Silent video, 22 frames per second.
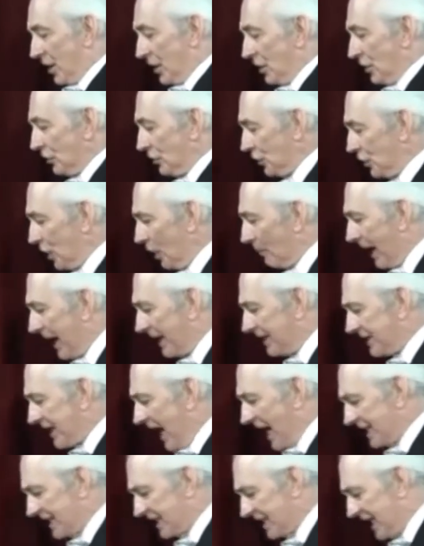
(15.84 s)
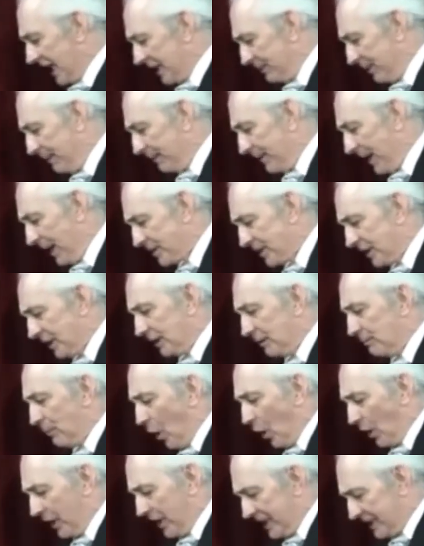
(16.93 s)
Do you know, my dad said to me when I was a little
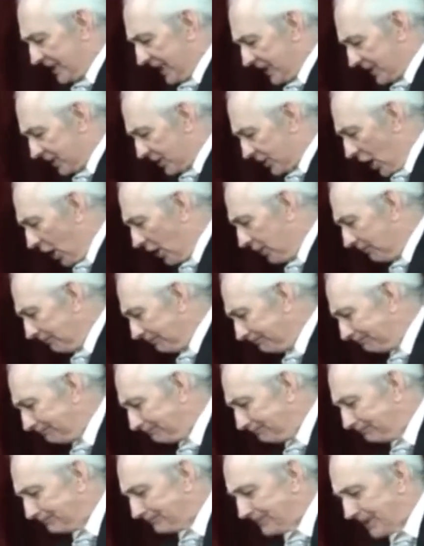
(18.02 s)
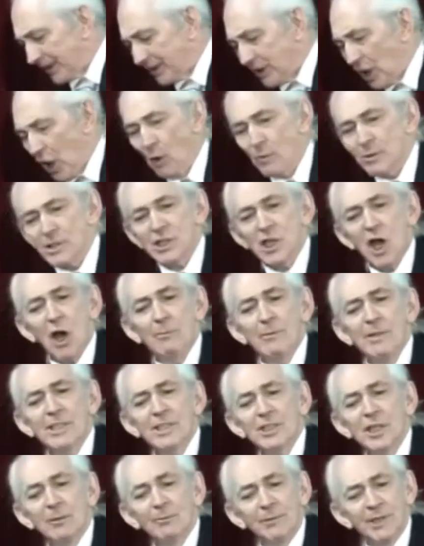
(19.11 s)
boy, he said, son, and he always called me
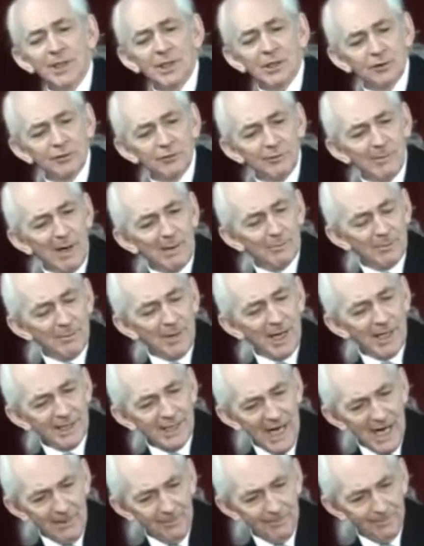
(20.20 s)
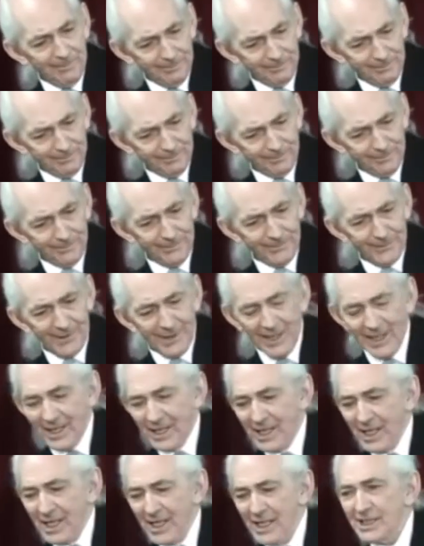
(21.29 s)
son when he couldn't remember my name.
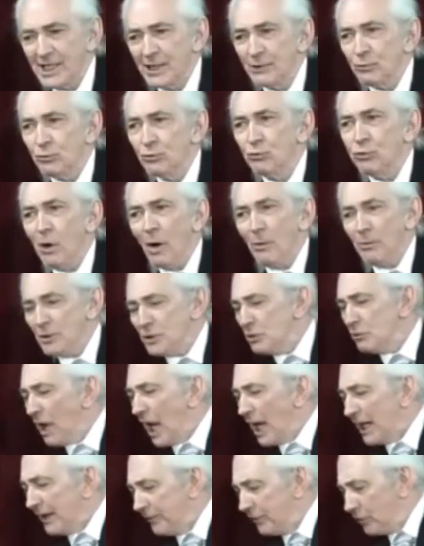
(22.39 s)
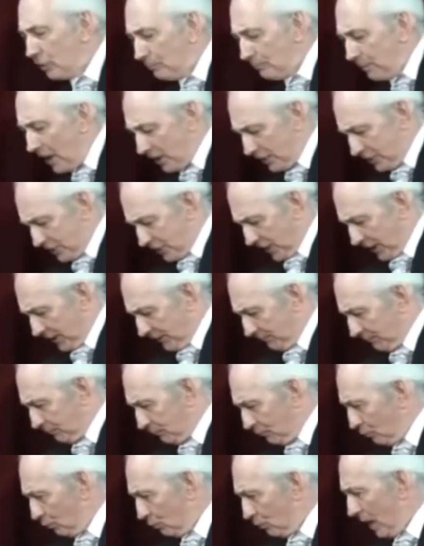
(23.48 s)
He said, what would you like for your birthday?
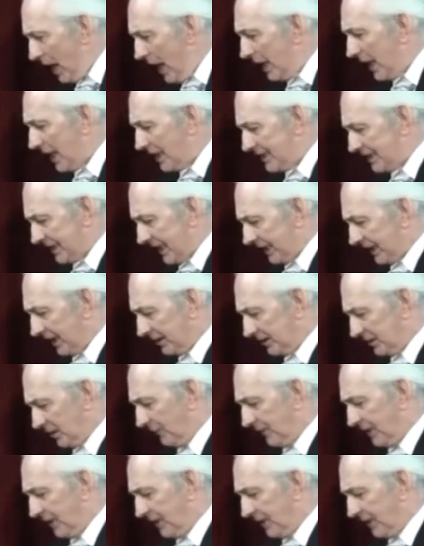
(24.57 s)
Well, I said, I'd love a